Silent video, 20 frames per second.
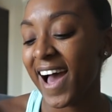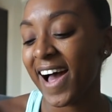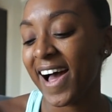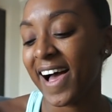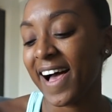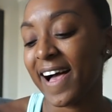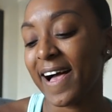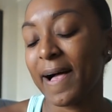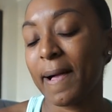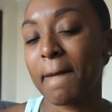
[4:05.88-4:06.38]

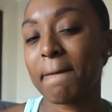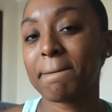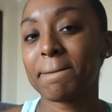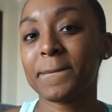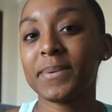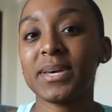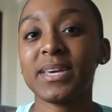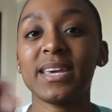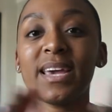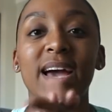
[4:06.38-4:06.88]

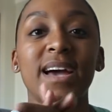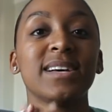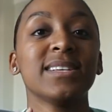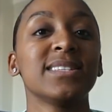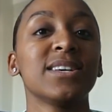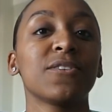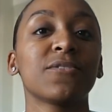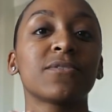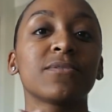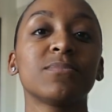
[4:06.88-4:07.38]
But yeah,
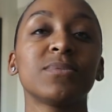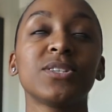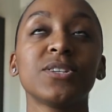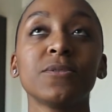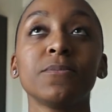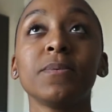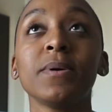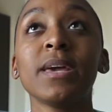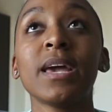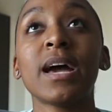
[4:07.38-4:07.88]
so from
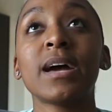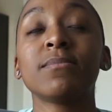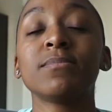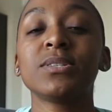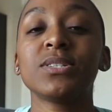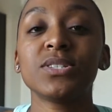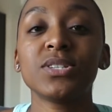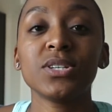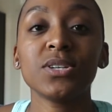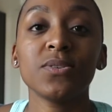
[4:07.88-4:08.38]
2 p.m.
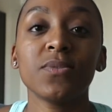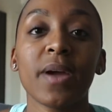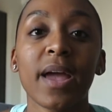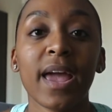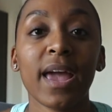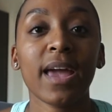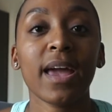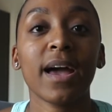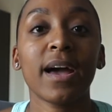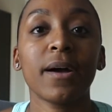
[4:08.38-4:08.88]
to 2
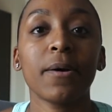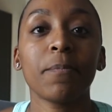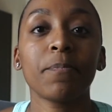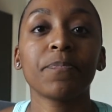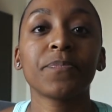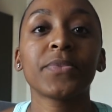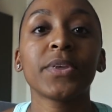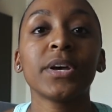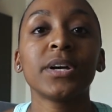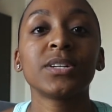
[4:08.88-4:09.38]

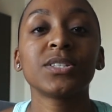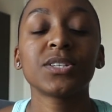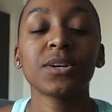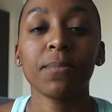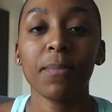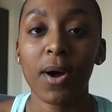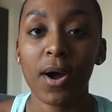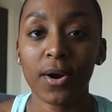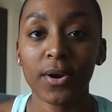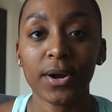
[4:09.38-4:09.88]
a.m.
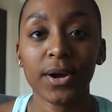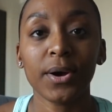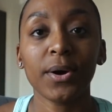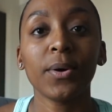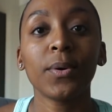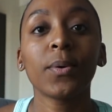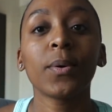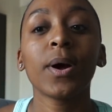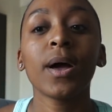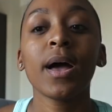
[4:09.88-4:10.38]

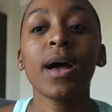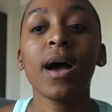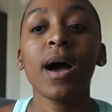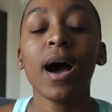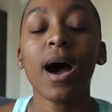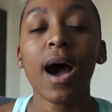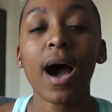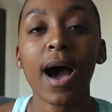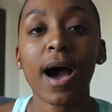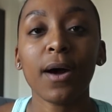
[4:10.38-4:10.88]
tomorrow,
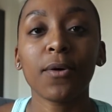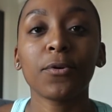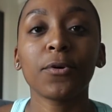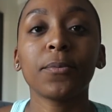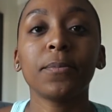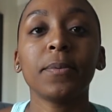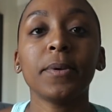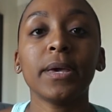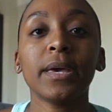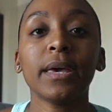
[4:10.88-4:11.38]
I
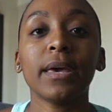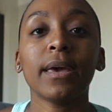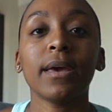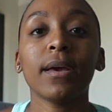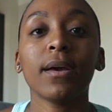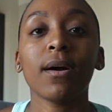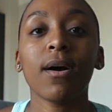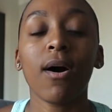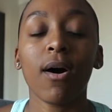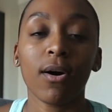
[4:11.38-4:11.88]
will
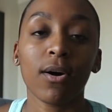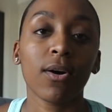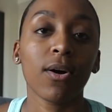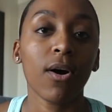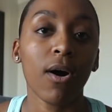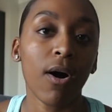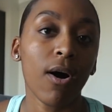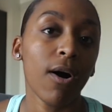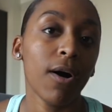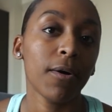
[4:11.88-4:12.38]
be on
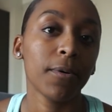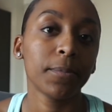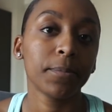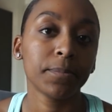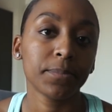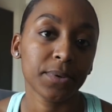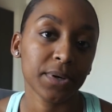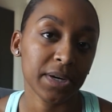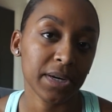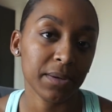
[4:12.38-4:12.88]
call.
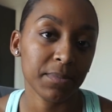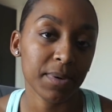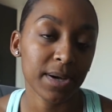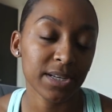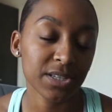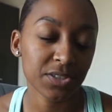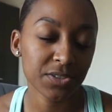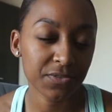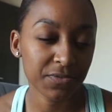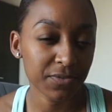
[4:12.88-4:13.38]
Pretty
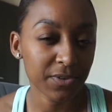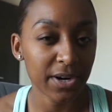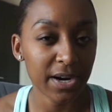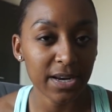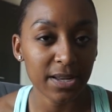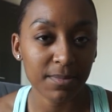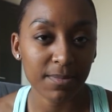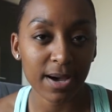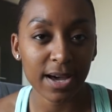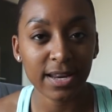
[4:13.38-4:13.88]
much. For
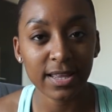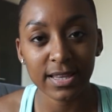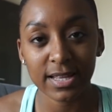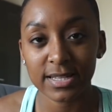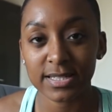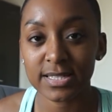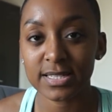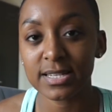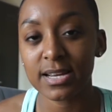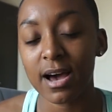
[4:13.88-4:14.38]
anybody
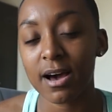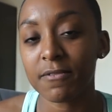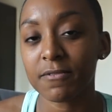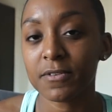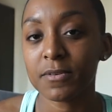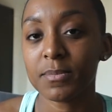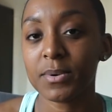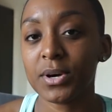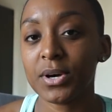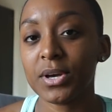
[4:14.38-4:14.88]
that's not
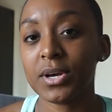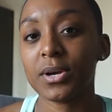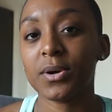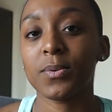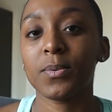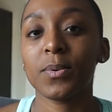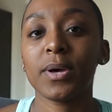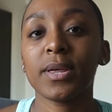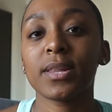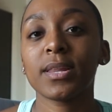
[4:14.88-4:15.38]
familiar
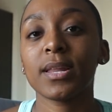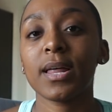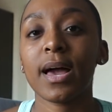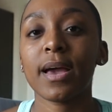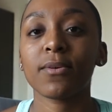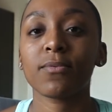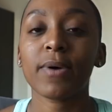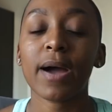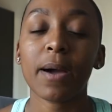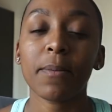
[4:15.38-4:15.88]
with
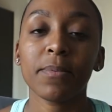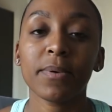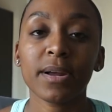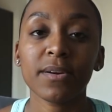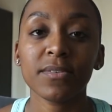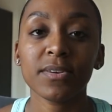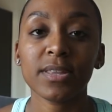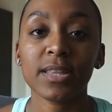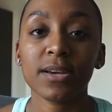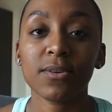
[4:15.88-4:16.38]
like WRAP and
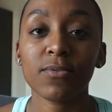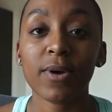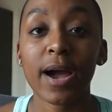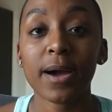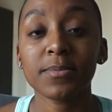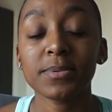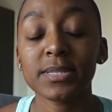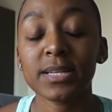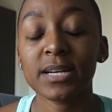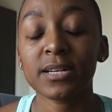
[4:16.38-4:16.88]
everything,
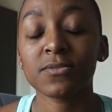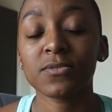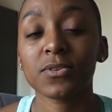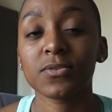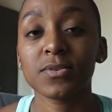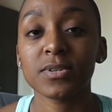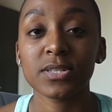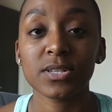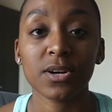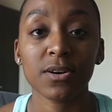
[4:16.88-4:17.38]
WRAP stands for
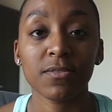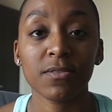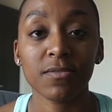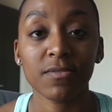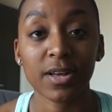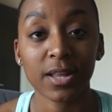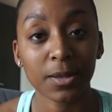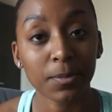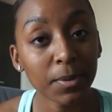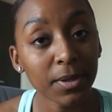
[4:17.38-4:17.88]
Reserve
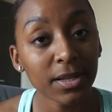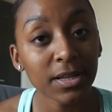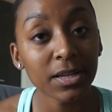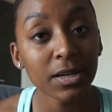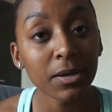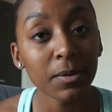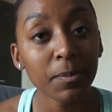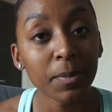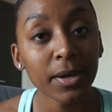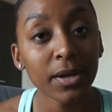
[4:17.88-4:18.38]

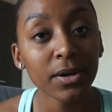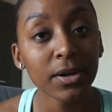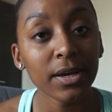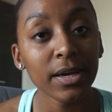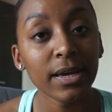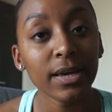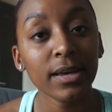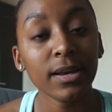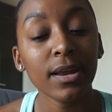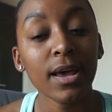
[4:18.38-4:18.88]
Availability
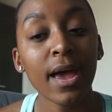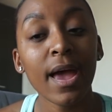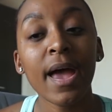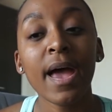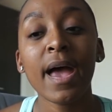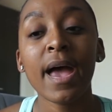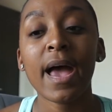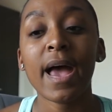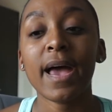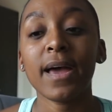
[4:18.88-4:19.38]
Period,
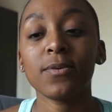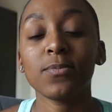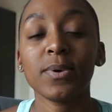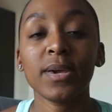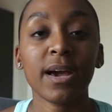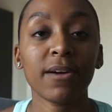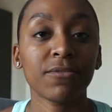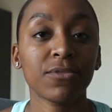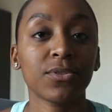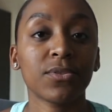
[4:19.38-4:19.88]
and we
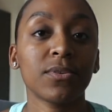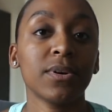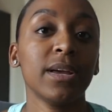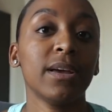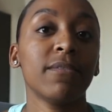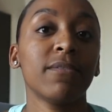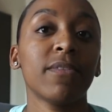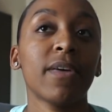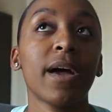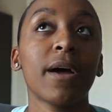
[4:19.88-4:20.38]
have 3
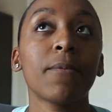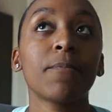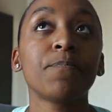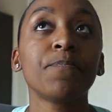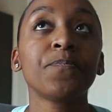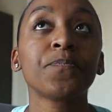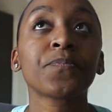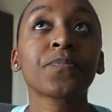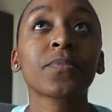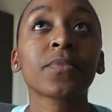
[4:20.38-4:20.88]
of them.